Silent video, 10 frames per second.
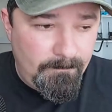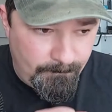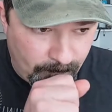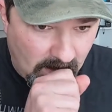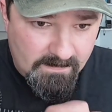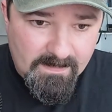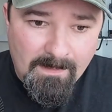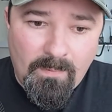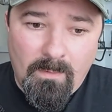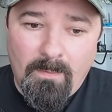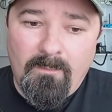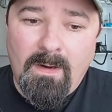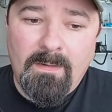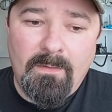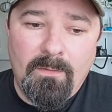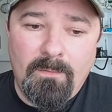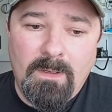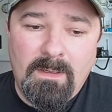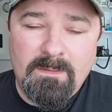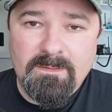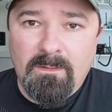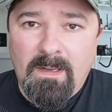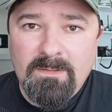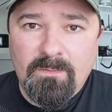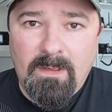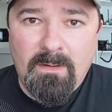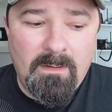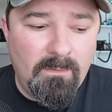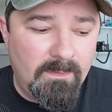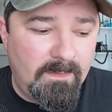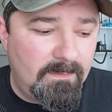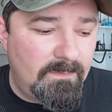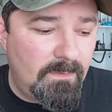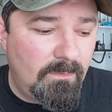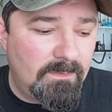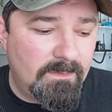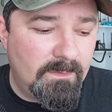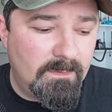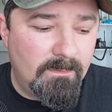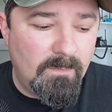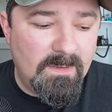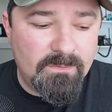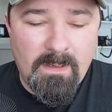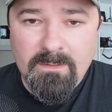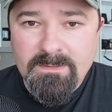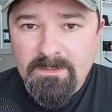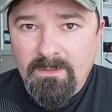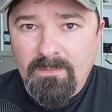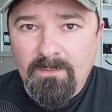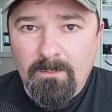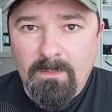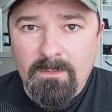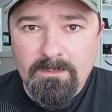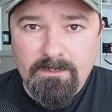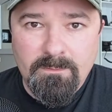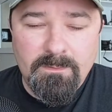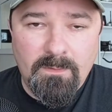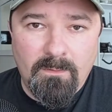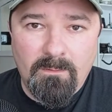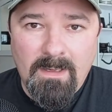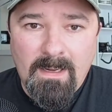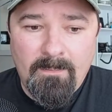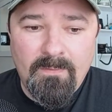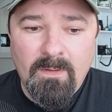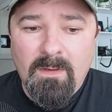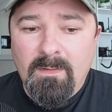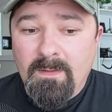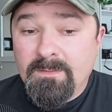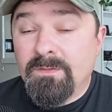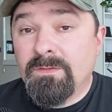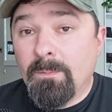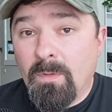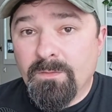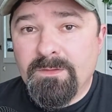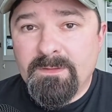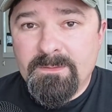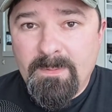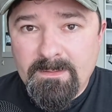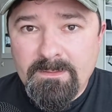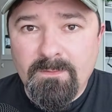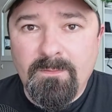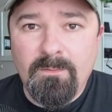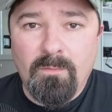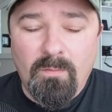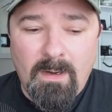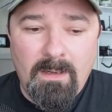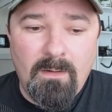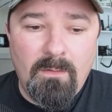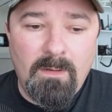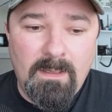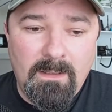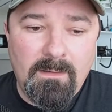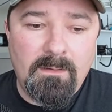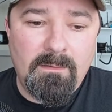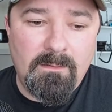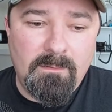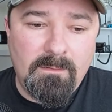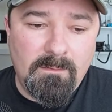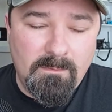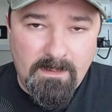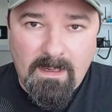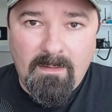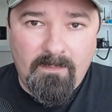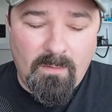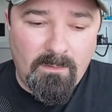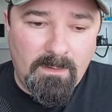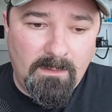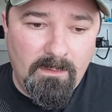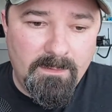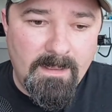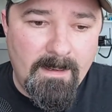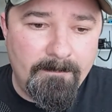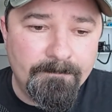example I'll provide you, and it's the last radio I looked into, was the Mesh Rider series from Doodle Labs. This is the most expensive radio in that I have currently looked at,